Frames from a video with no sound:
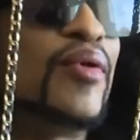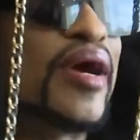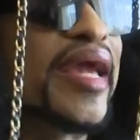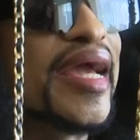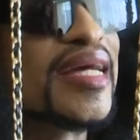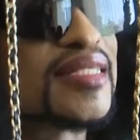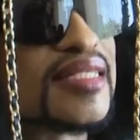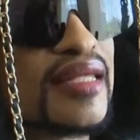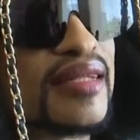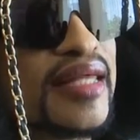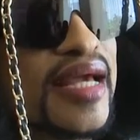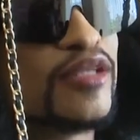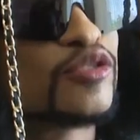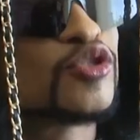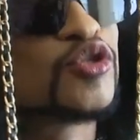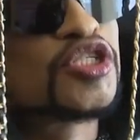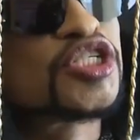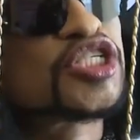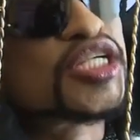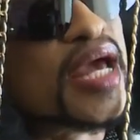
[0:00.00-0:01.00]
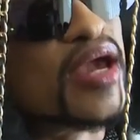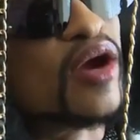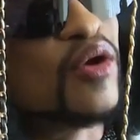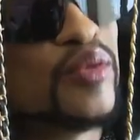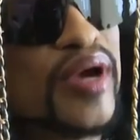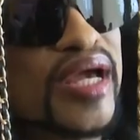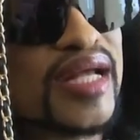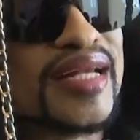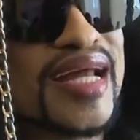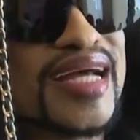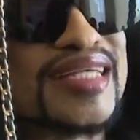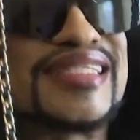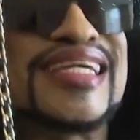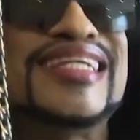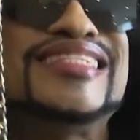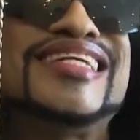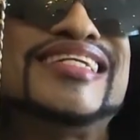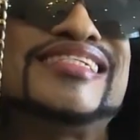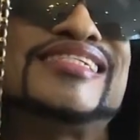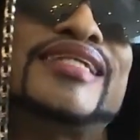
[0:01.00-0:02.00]
But here's the thing, to share your weakness
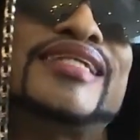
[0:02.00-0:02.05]
is a